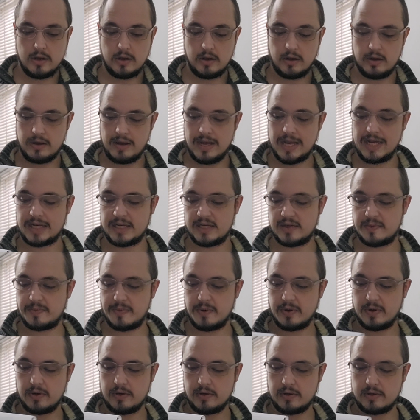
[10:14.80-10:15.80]

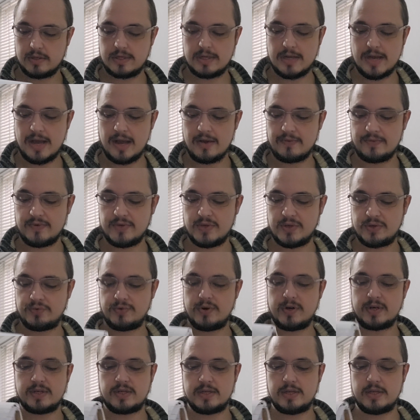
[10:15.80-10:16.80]
experts have
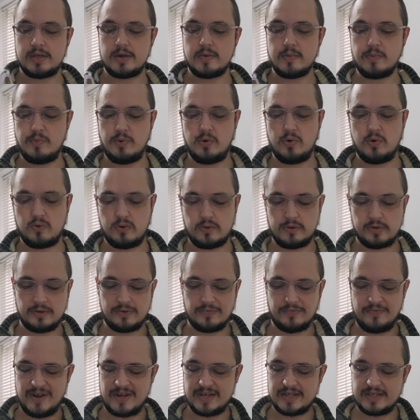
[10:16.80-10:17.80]
stressed the importance
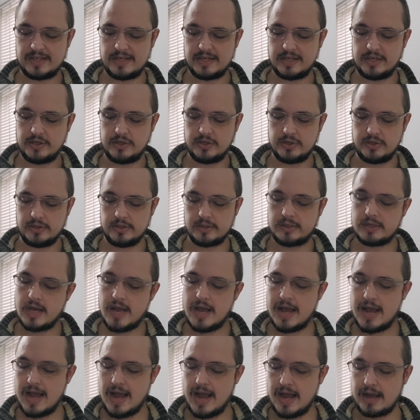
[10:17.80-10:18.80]
of vaccinations
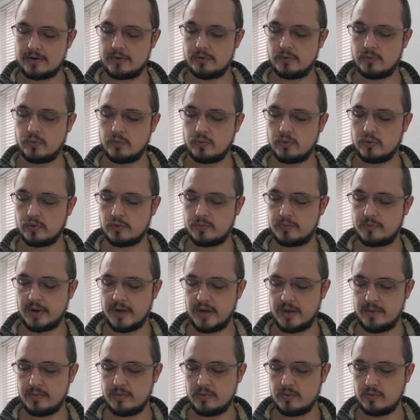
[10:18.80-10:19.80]
and warned
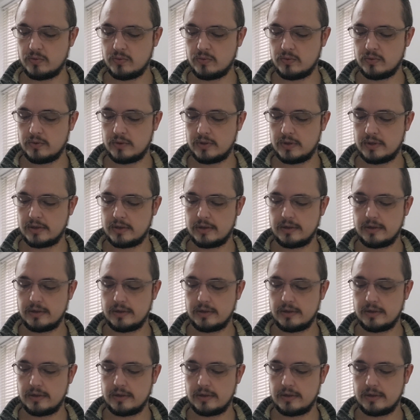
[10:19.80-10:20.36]
people